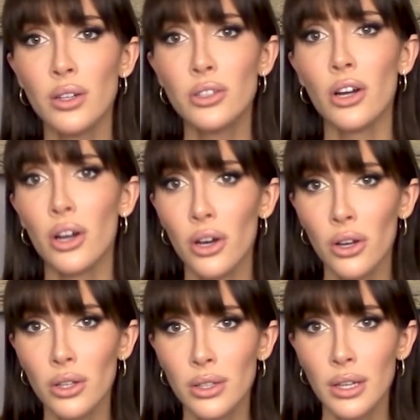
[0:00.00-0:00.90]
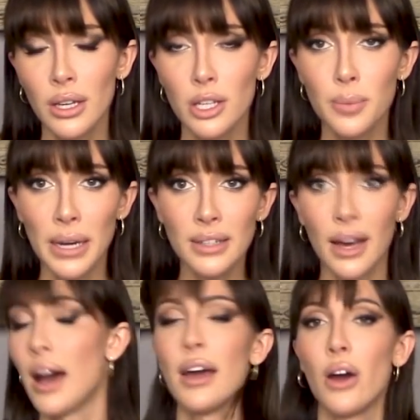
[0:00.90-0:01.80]
Girl, you met a
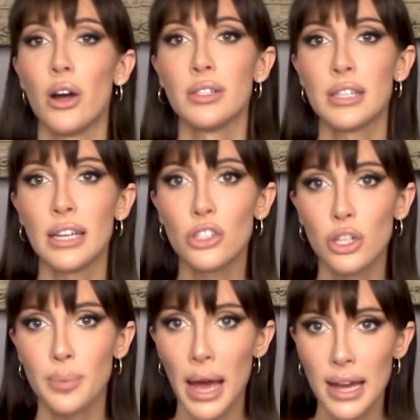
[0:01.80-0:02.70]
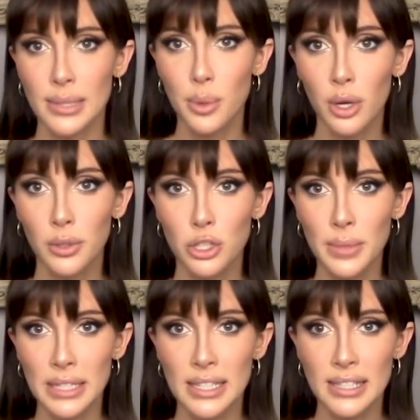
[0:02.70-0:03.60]
guy on Tinder passport, which
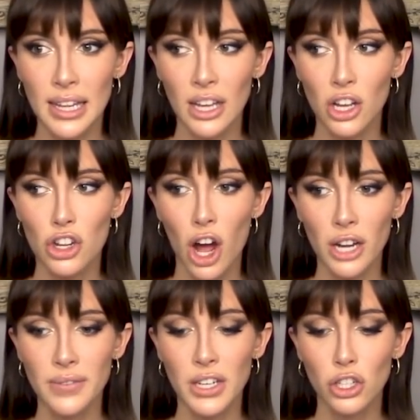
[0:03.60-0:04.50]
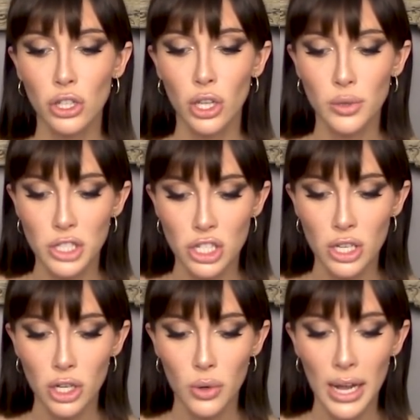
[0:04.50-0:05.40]
means he's like not even close to
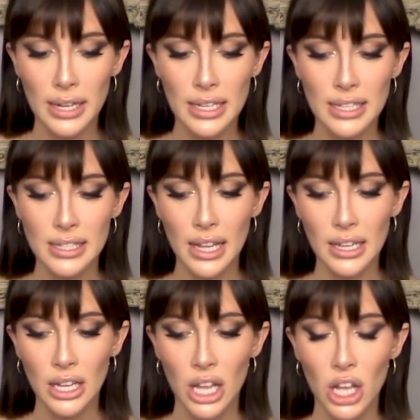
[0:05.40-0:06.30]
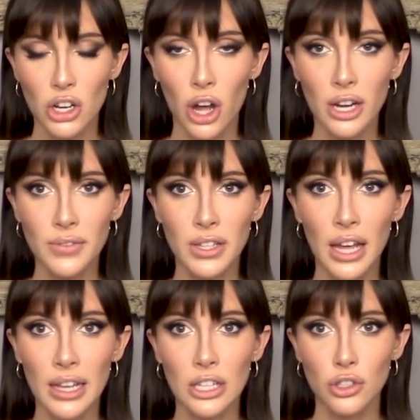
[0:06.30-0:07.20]
you and he's like not even
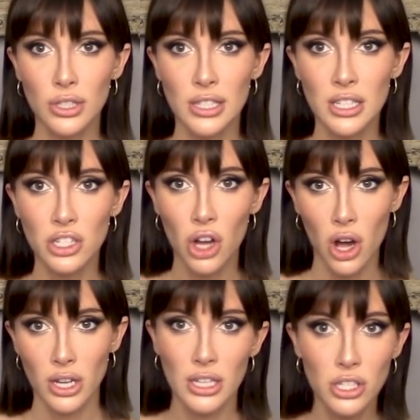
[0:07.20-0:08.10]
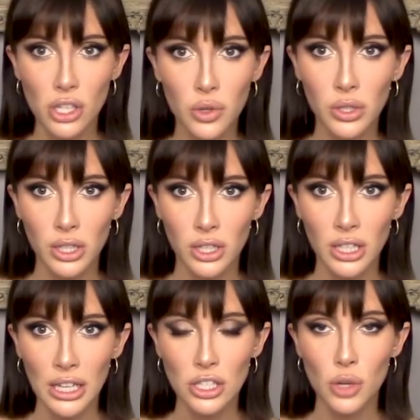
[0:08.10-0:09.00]
that interested in talking to you
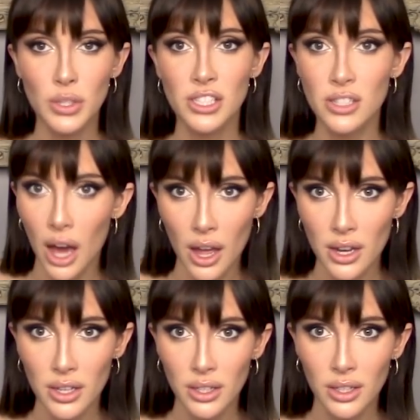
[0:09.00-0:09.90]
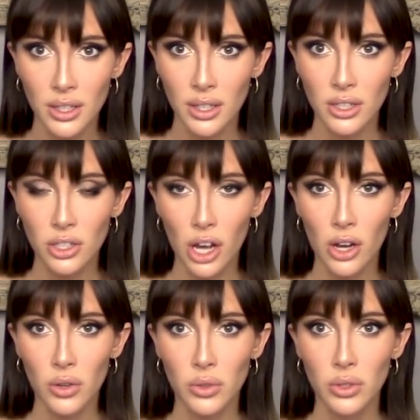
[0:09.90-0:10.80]
clearly. So it's done, you
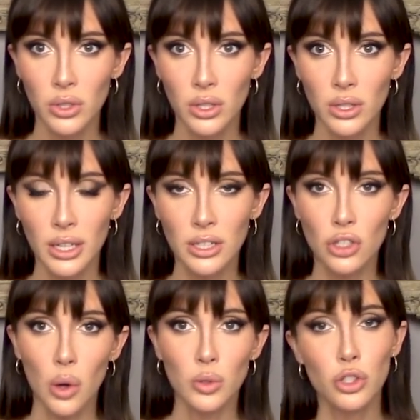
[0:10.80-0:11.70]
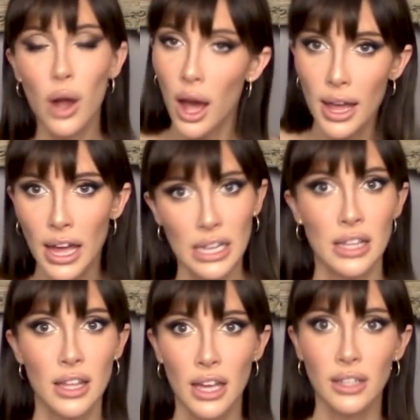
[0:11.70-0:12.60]
know? Like, don't try
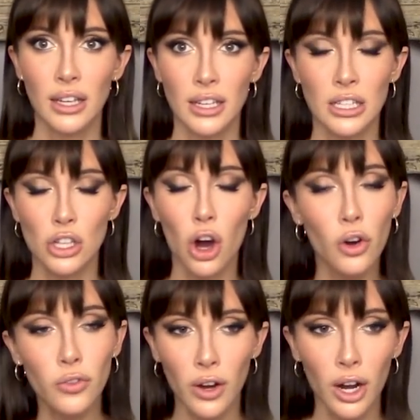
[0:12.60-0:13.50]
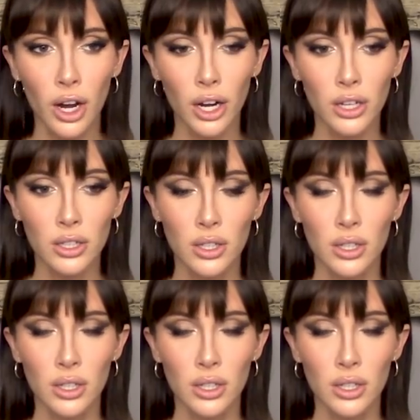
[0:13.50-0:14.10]
anything. Like, it's over